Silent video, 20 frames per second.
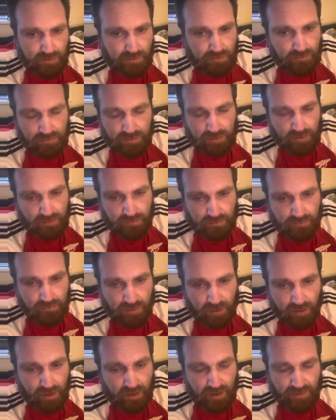You know,
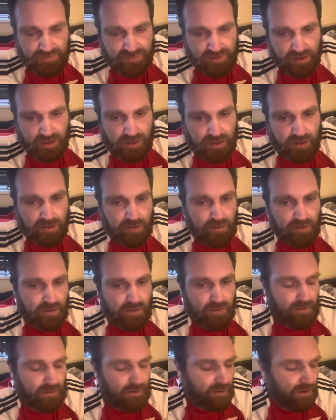I love Zinny,
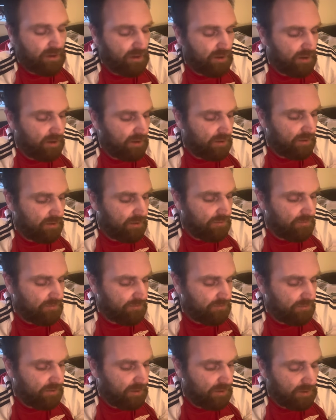
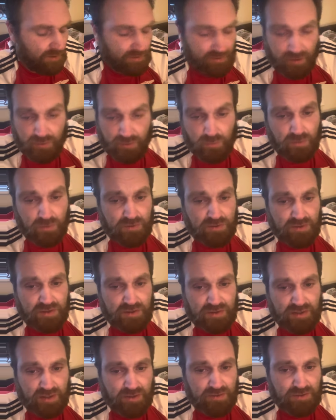Um, and I don't want to
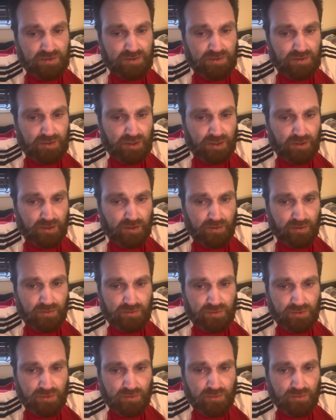sell Zinchenko
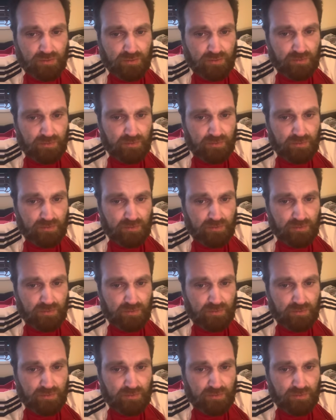at all.